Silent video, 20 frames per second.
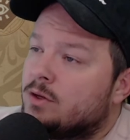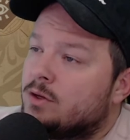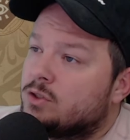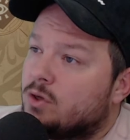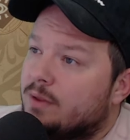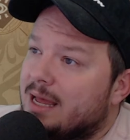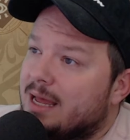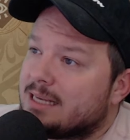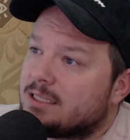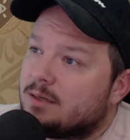So
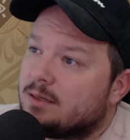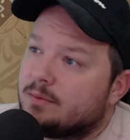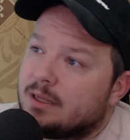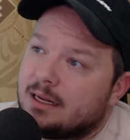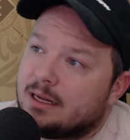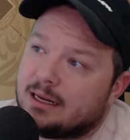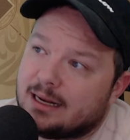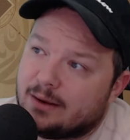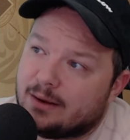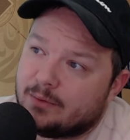that's
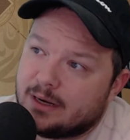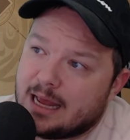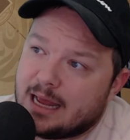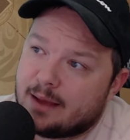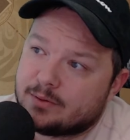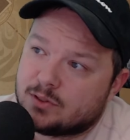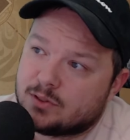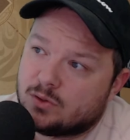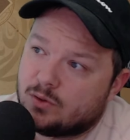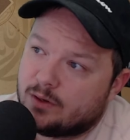something that I would
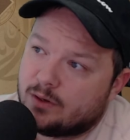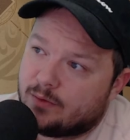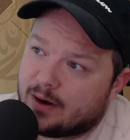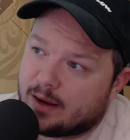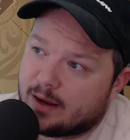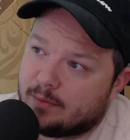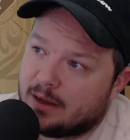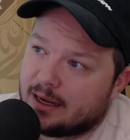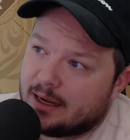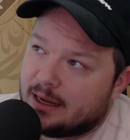absolutely
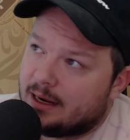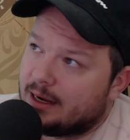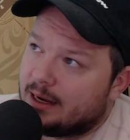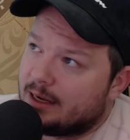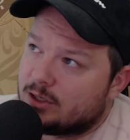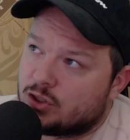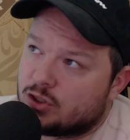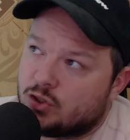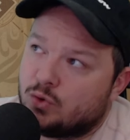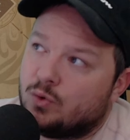recommend getting
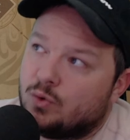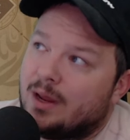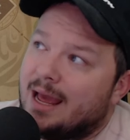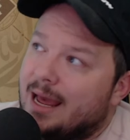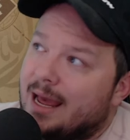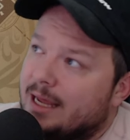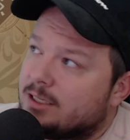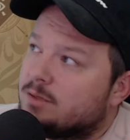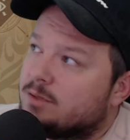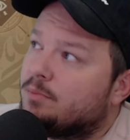as soon
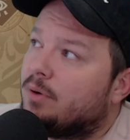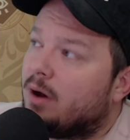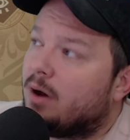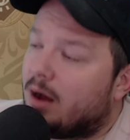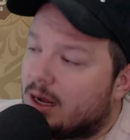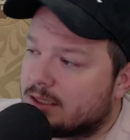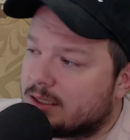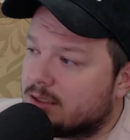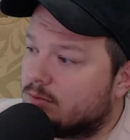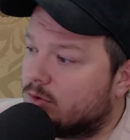as
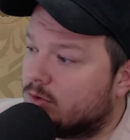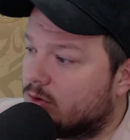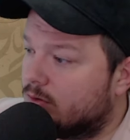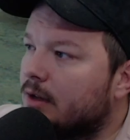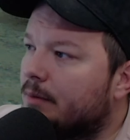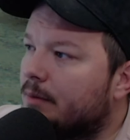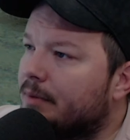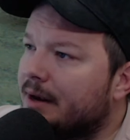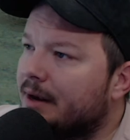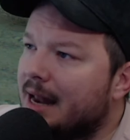possible.
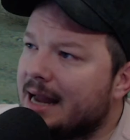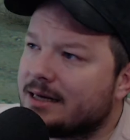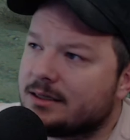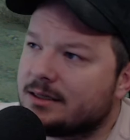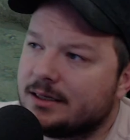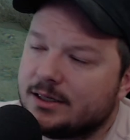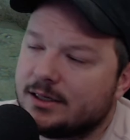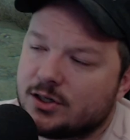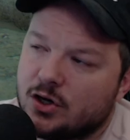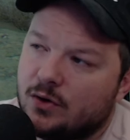But next,
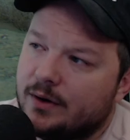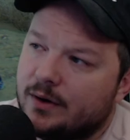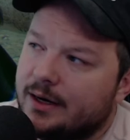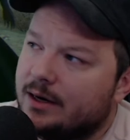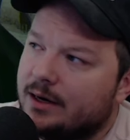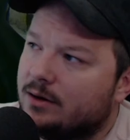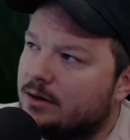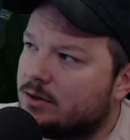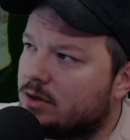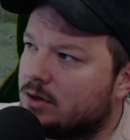let's go in
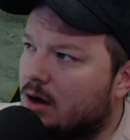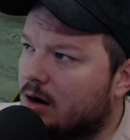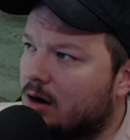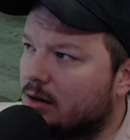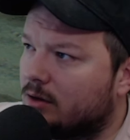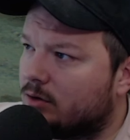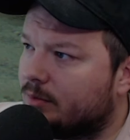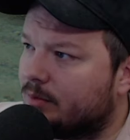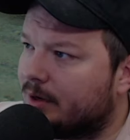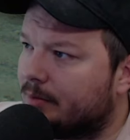here. Let's talk a
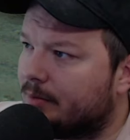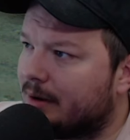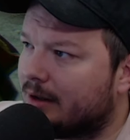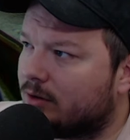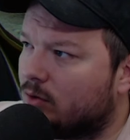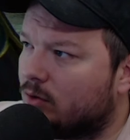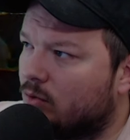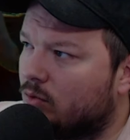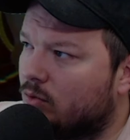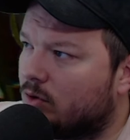little bit
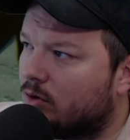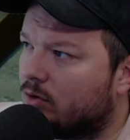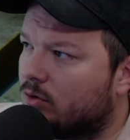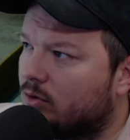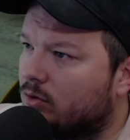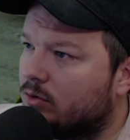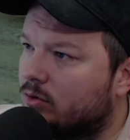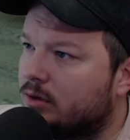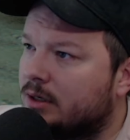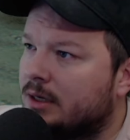about the
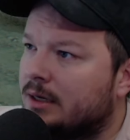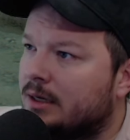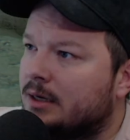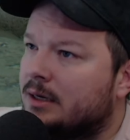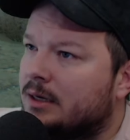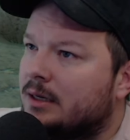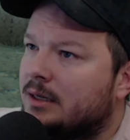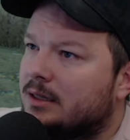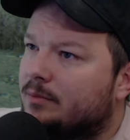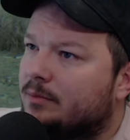world,
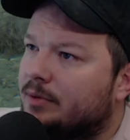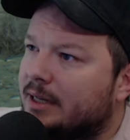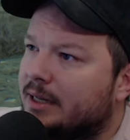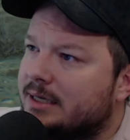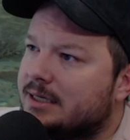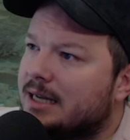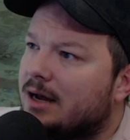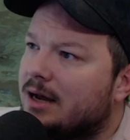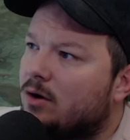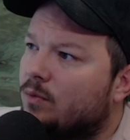the
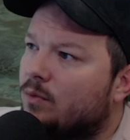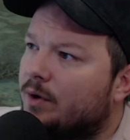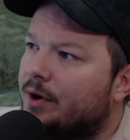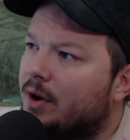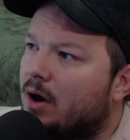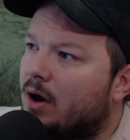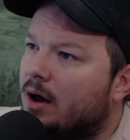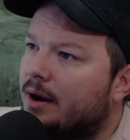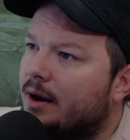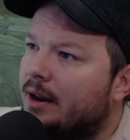playstyle and
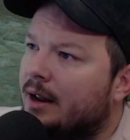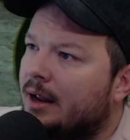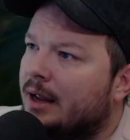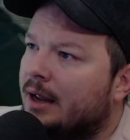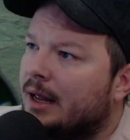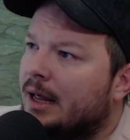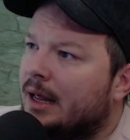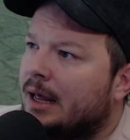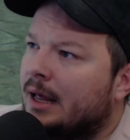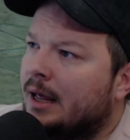whatnot.
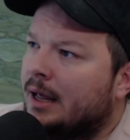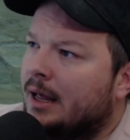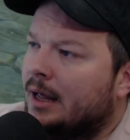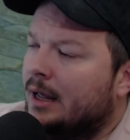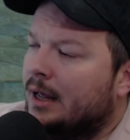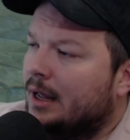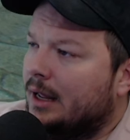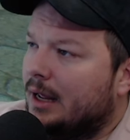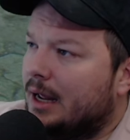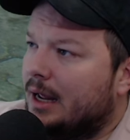
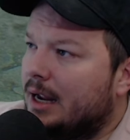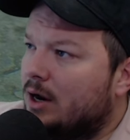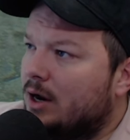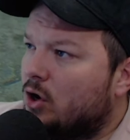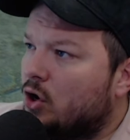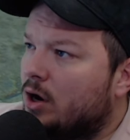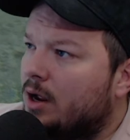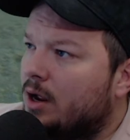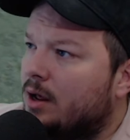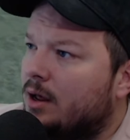
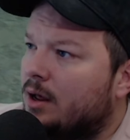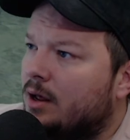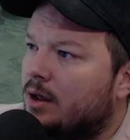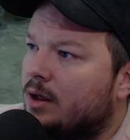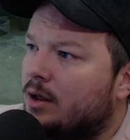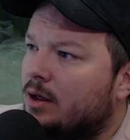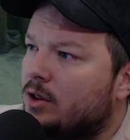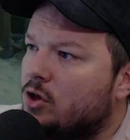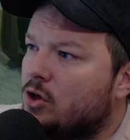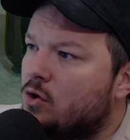Here
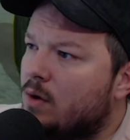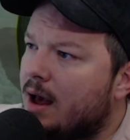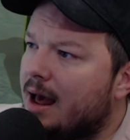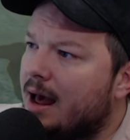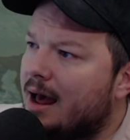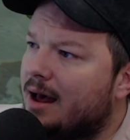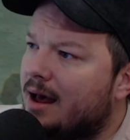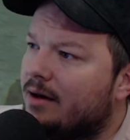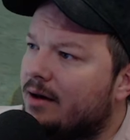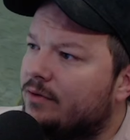you
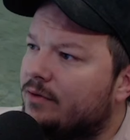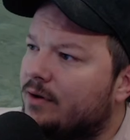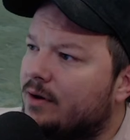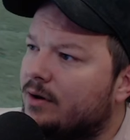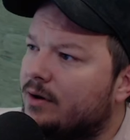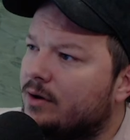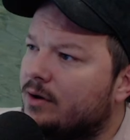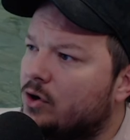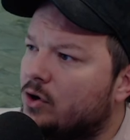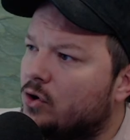have
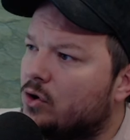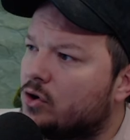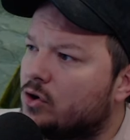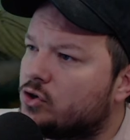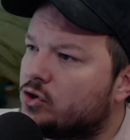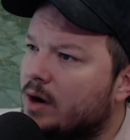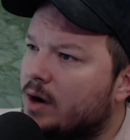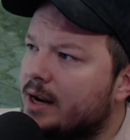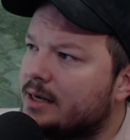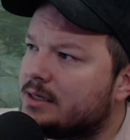your
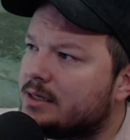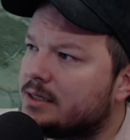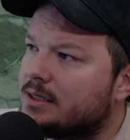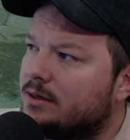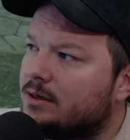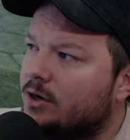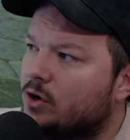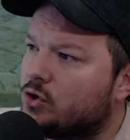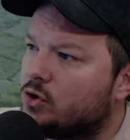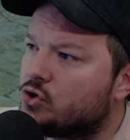
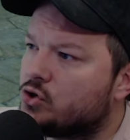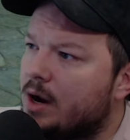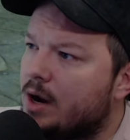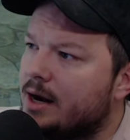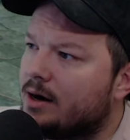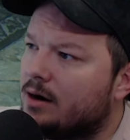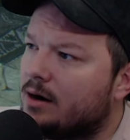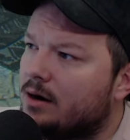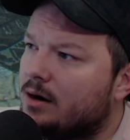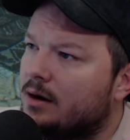
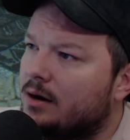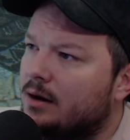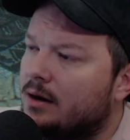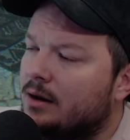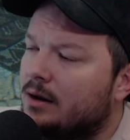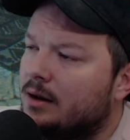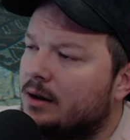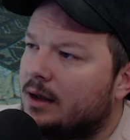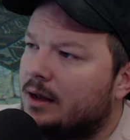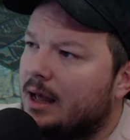trader,
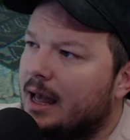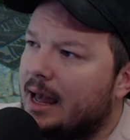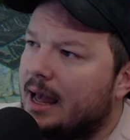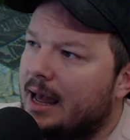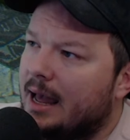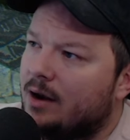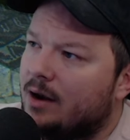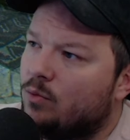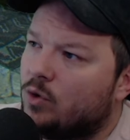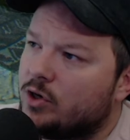
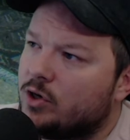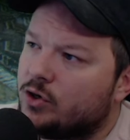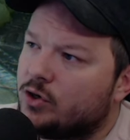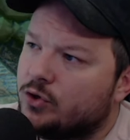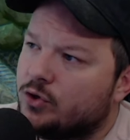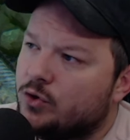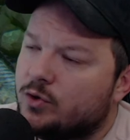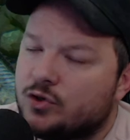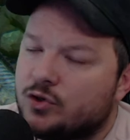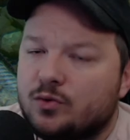and what you'll
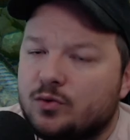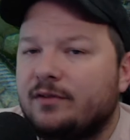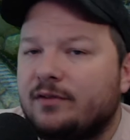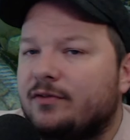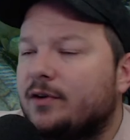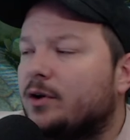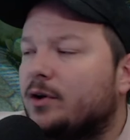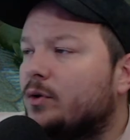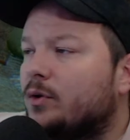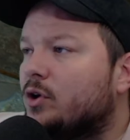do is
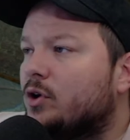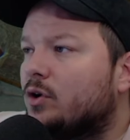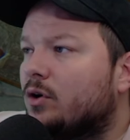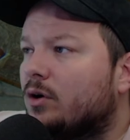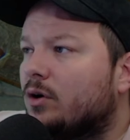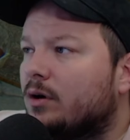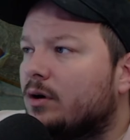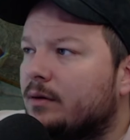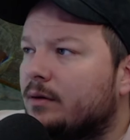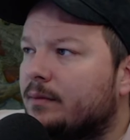refill
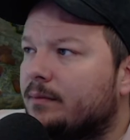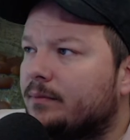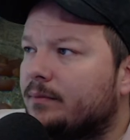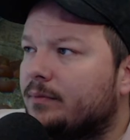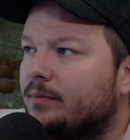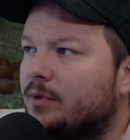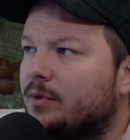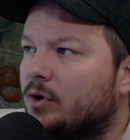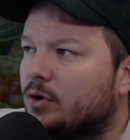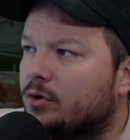your
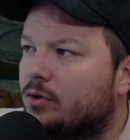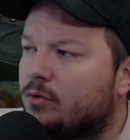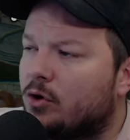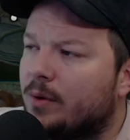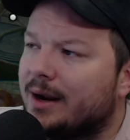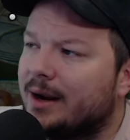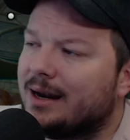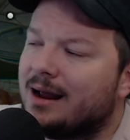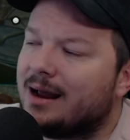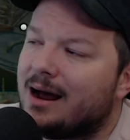
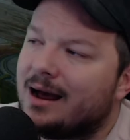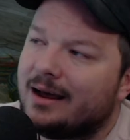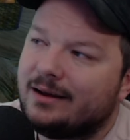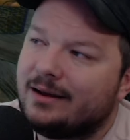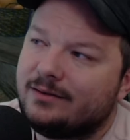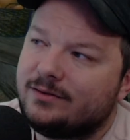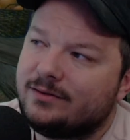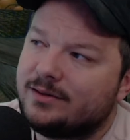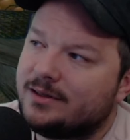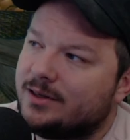throwing
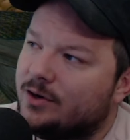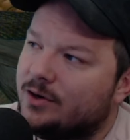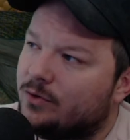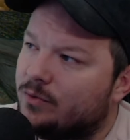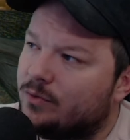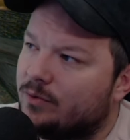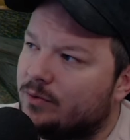knives, your